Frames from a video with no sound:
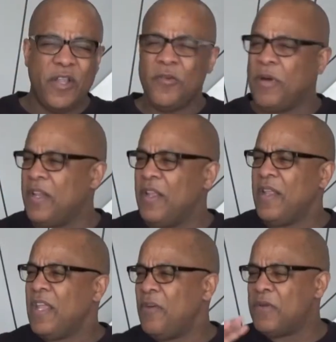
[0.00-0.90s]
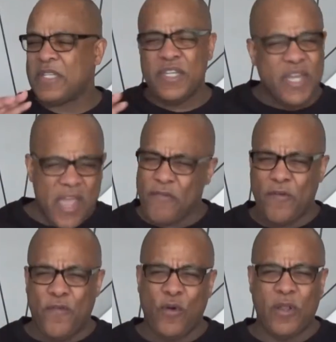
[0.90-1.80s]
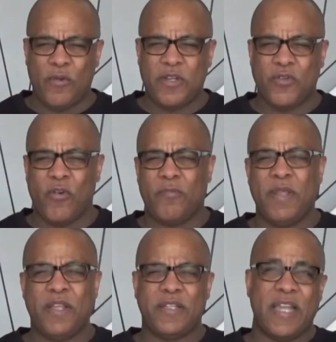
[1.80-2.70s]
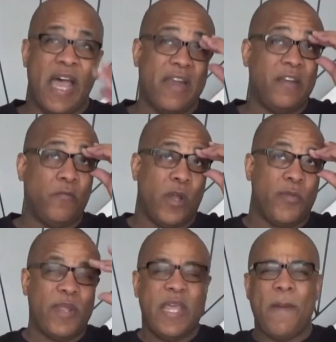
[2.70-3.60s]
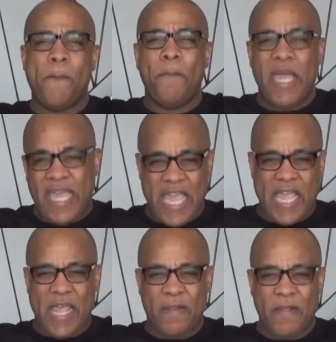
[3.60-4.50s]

but it was never fully restored because God didn't want him to get a big head,